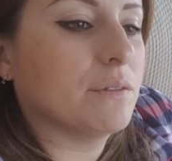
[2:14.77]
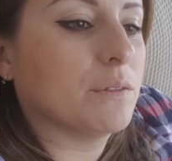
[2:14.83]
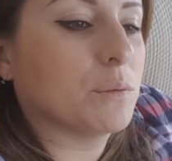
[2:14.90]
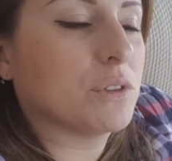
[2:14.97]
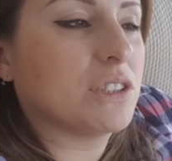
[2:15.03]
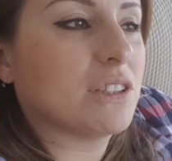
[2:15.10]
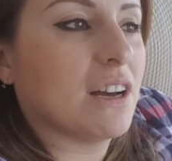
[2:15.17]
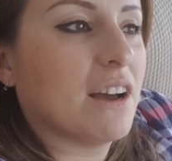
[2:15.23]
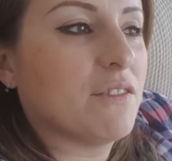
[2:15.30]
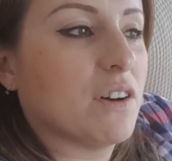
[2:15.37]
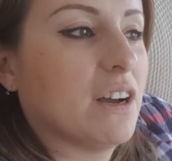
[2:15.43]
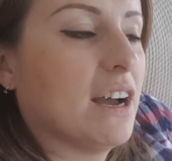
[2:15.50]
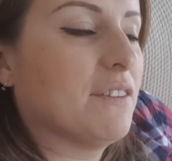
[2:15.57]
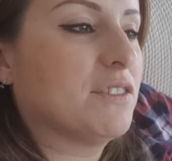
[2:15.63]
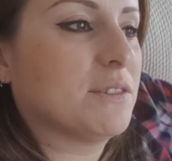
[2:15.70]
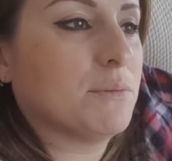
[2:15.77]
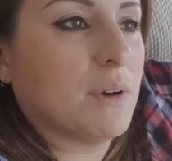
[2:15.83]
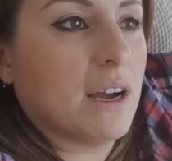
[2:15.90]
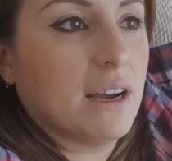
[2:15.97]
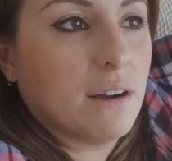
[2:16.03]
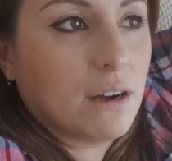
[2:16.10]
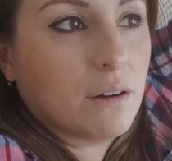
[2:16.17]
What did I have? I have some,
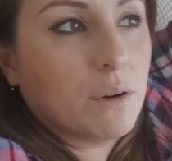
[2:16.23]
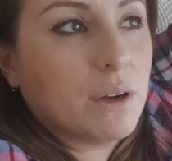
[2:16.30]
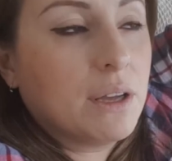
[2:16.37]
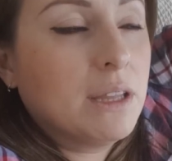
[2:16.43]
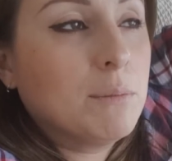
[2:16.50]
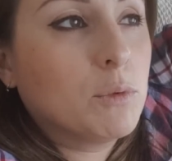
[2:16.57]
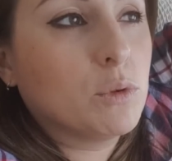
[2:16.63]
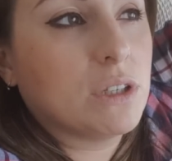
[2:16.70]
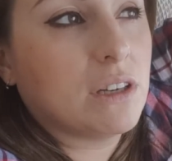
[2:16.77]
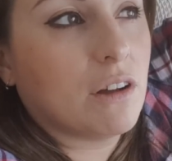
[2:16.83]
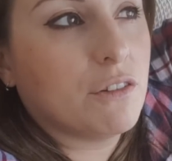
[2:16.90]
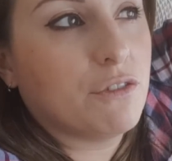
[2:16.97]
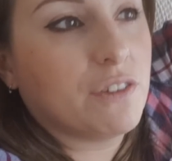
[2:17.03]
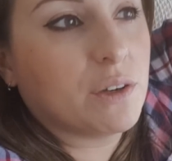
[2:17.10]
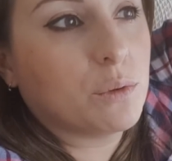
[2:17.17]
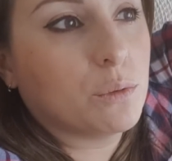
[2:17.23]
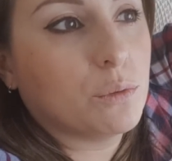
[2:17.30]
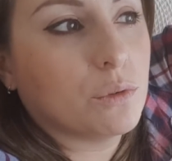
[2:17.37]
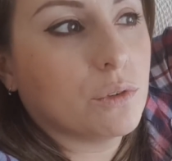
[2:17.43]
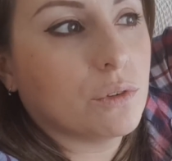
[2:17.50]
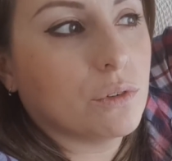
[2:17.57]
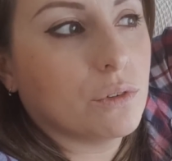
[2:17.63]
in the morning I feel
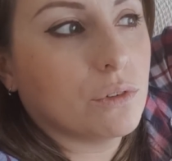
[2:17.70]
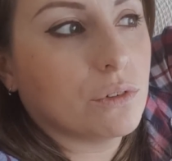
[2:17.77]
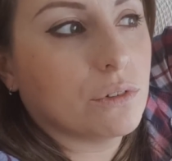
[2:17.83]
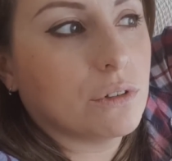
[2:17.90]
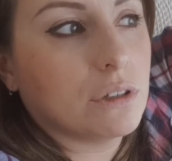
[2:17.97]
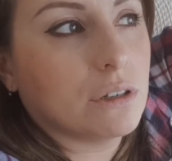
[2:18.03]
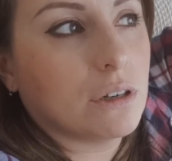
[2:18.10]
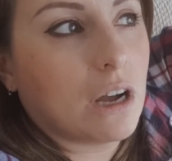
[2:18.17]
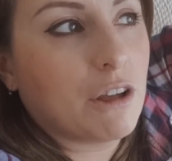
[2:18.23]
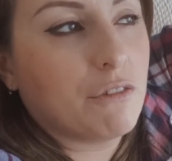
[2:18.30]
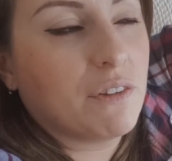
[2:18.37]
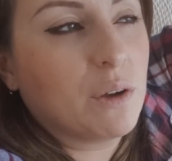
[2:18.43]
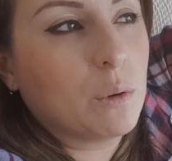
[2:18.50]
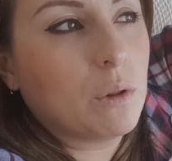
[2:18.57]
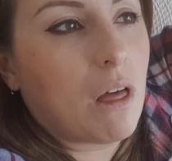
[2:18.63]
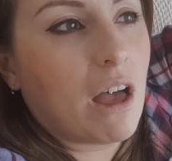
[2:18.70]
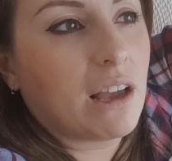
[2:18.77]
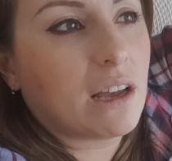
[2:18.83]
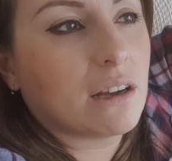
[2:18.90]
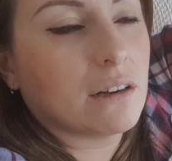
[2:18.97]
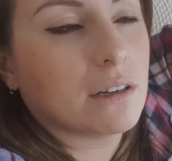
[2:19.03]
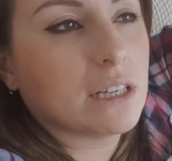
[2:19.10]

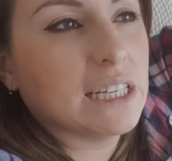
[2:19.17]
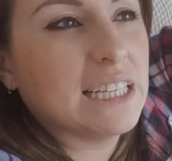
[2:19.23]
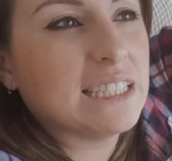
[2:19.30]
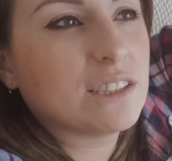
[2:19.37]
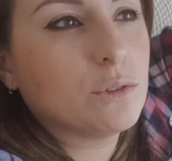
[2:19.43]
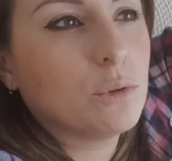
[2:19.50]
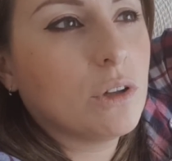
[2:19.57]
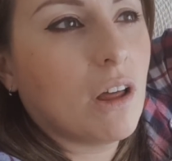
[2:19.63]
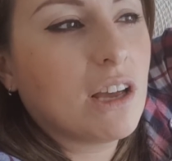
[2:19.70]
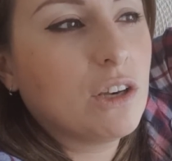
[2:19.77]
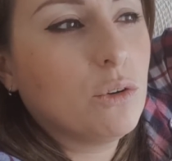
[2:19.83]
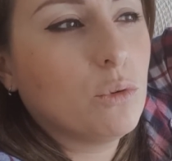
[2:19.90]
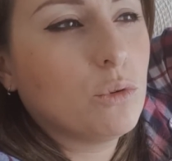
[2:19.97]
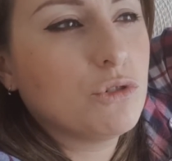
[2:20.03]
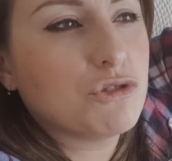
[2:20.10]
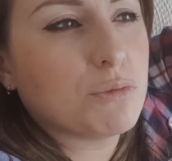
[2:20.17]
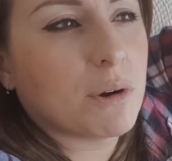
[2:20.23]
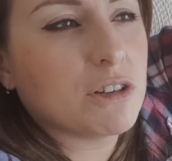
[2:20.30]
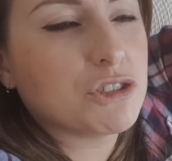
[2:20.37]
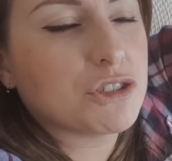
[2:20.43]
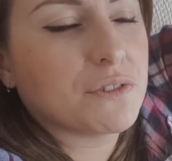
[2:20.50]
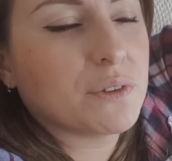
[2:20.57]
like, it's not like nausea, but
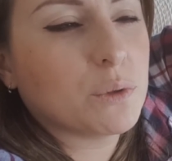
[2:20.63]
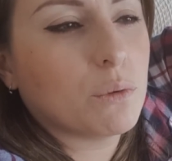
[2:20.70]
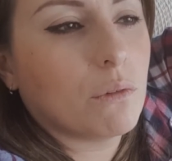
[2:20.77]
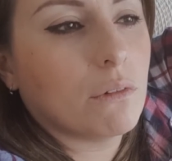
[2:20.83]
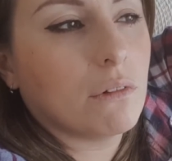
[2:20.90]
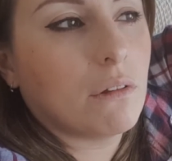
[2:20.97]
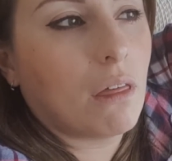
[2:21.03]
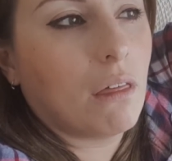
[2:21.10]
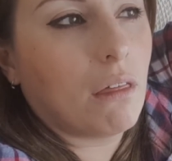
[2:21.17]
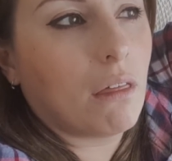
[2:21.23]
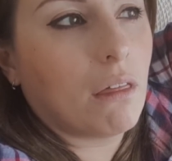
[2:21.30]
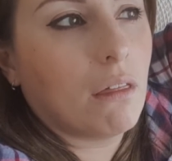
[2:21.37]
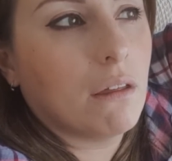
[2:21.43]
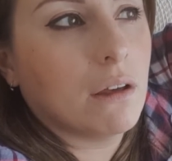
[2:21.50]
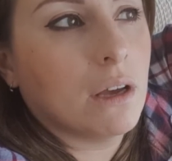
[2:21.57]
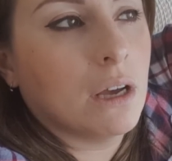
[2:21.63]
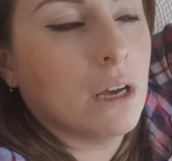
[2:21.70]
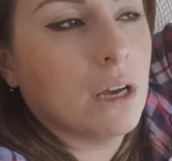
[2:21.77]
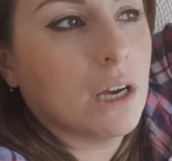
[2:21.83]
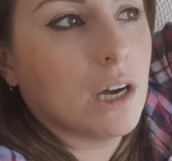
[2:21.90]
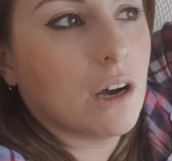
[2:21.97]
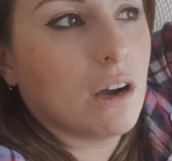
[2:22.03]
I just feel,
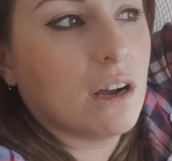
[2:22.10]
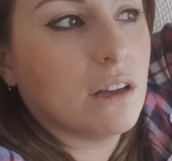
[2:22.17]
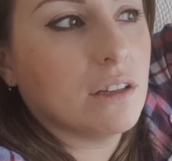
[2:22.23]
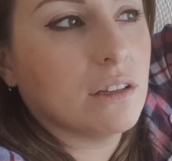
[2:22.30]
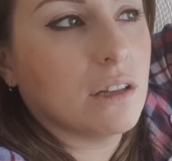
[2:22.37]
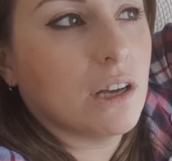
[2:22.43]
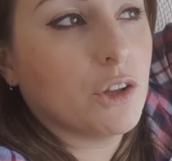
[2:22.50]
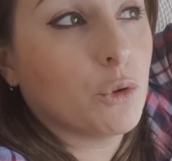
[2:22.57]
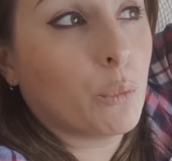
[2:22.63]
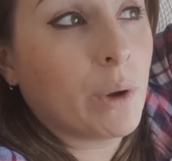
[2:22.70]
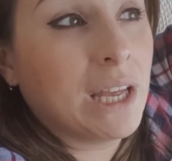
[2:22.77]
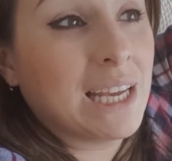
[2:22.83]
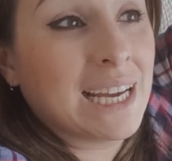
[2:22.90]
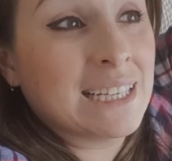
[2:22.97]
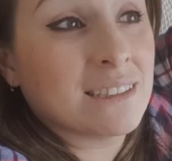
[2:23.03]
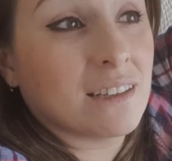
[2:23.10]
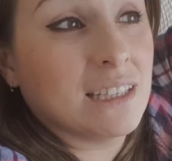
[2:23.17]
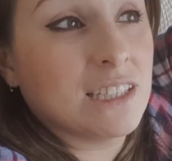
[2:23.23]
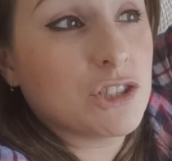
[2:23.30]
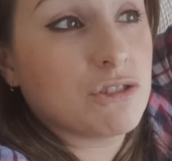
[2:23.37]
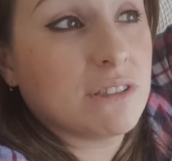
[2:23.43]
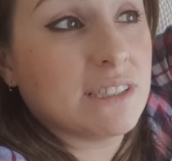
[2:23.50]
at the weekend I
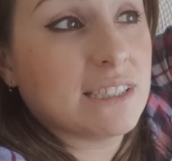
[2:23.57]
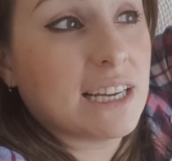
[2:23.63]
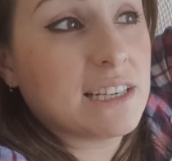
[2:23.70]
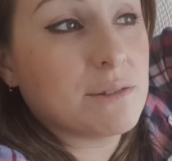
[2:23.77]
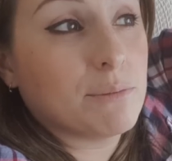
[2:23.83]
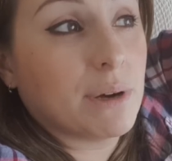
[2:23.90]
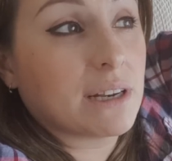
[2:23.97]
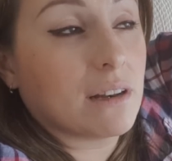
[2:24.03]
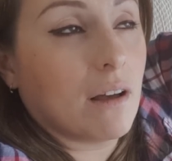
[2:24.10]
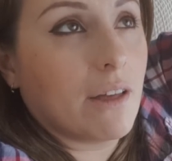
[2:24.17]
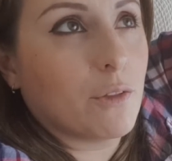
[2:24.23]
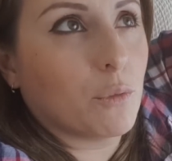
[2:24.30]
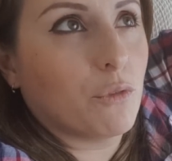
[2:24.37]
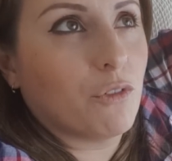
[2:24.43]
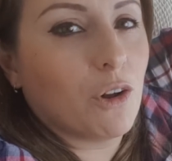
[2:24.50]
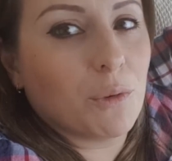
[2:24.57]
literally stayed in bed, like the